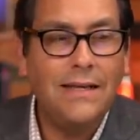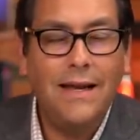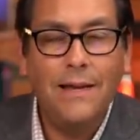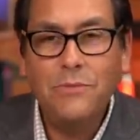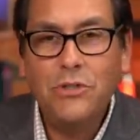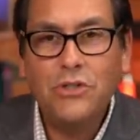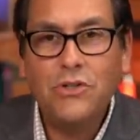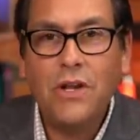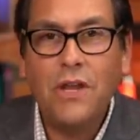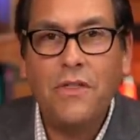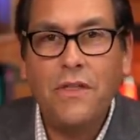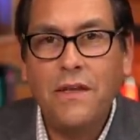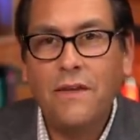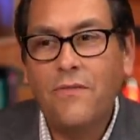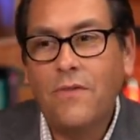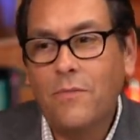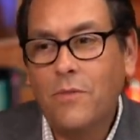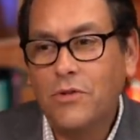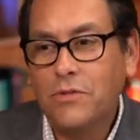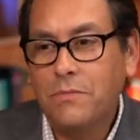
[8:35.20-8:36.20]
I'm just trying to think
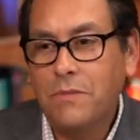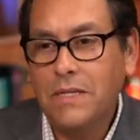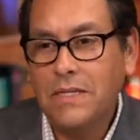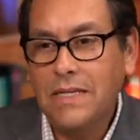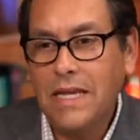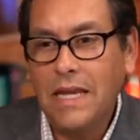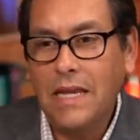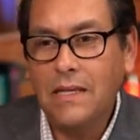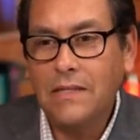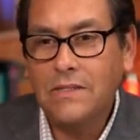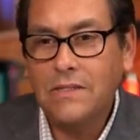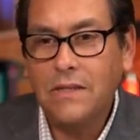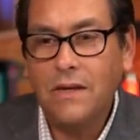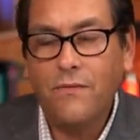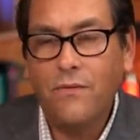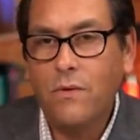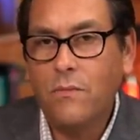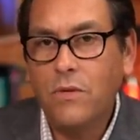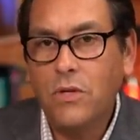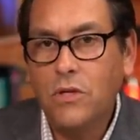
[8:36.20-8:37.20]
of the most mundane
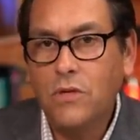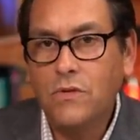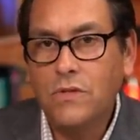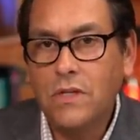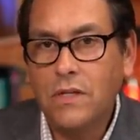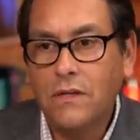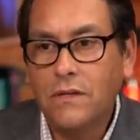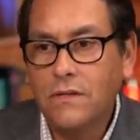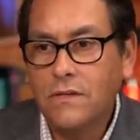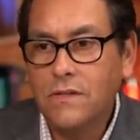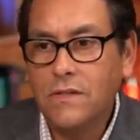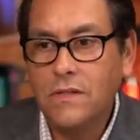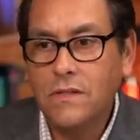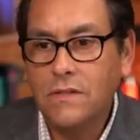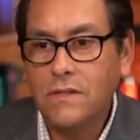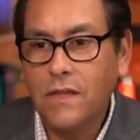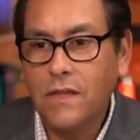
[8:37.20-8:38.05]
stuff we've been using since